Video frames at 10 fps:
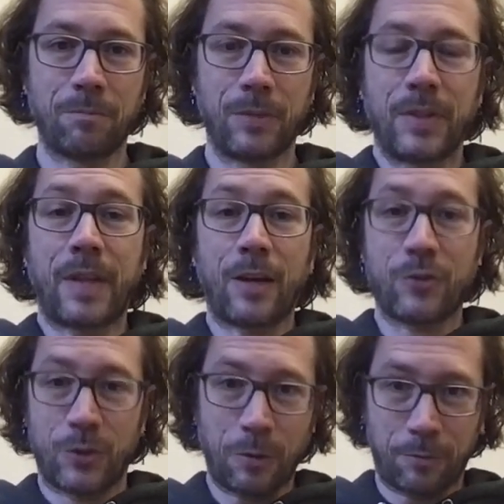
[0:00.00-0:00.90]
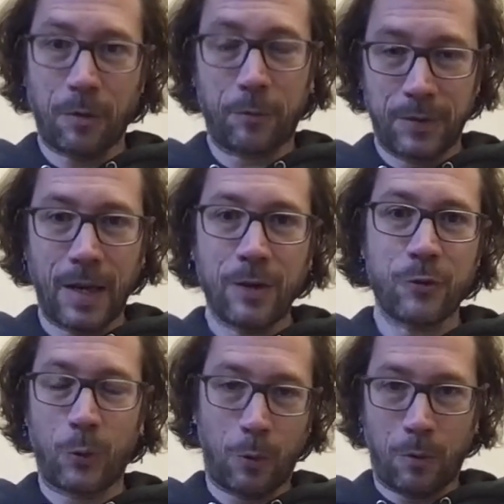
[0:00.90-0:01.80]
detection of
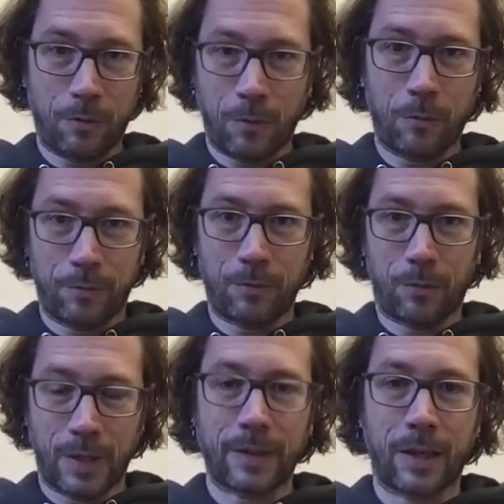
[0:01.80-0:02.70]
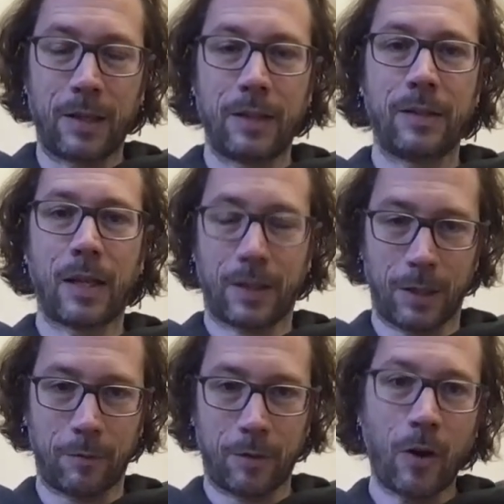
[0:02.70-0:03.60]
danger of in that kind
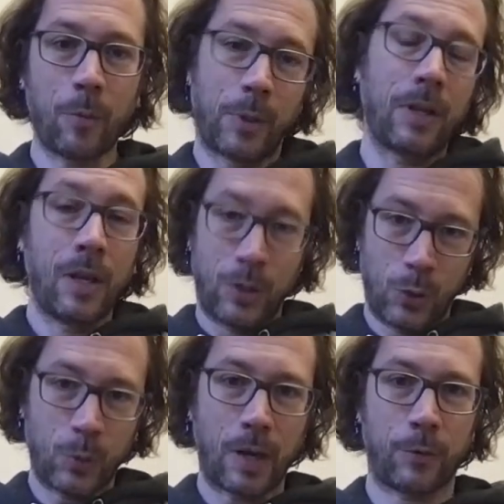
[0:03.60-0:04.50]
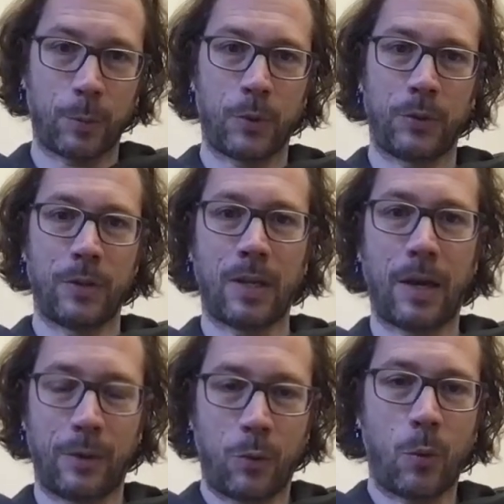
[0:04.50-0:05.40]
of environment, you would have spotted the
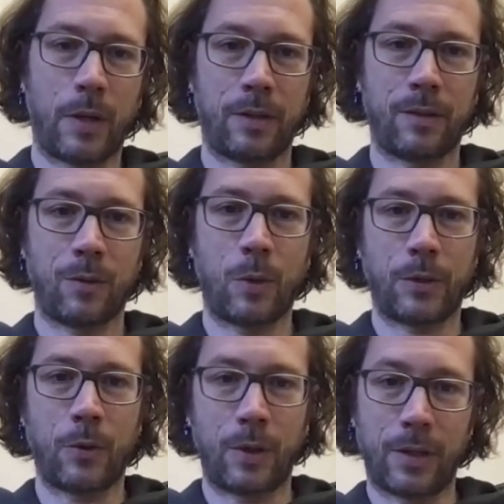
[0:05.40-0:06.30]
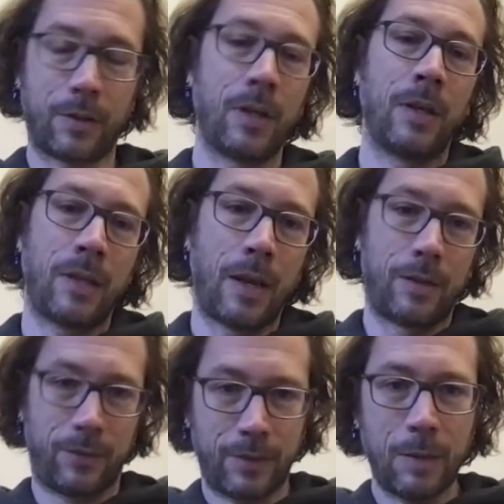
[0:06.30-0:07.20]
lion quite early on. Yeah,
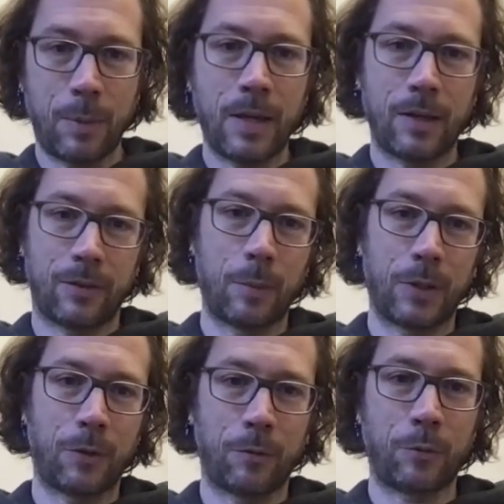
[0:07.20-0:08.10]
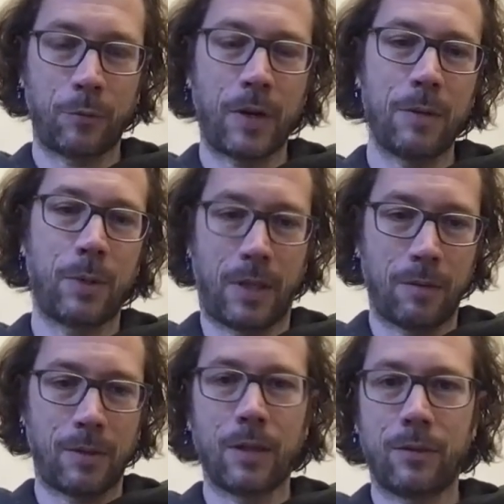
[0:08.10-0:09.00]
it's sleeping. It's a bit tough to find, but yeah,
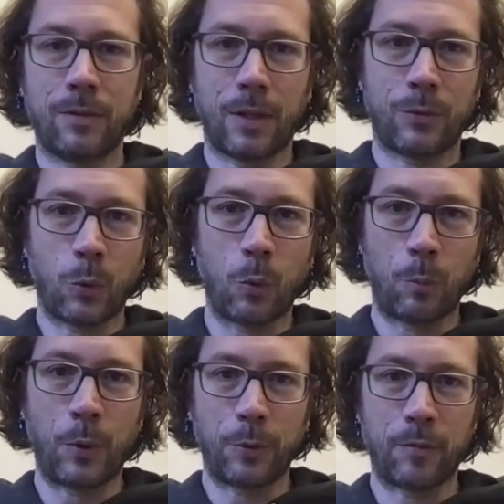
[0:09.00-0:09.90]
that's the whole point of